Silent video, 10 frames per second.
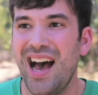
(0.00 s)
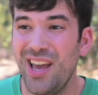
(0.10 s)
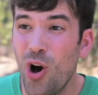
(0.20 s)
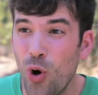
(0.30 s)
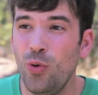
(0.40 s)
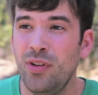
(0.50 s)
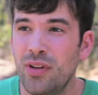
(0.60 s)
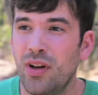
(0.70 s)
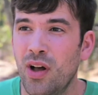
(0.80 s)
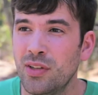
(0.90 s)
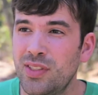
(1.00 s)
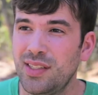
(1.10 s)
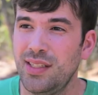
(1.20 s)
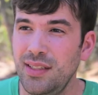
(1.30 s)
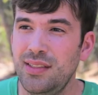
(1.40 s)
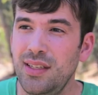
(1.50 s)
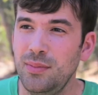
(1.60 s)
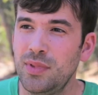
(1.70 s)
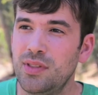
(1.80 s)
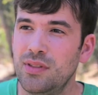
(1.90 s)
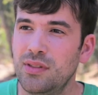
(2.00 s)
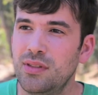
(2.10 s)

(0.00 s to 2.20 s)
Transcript: I own all 16 teams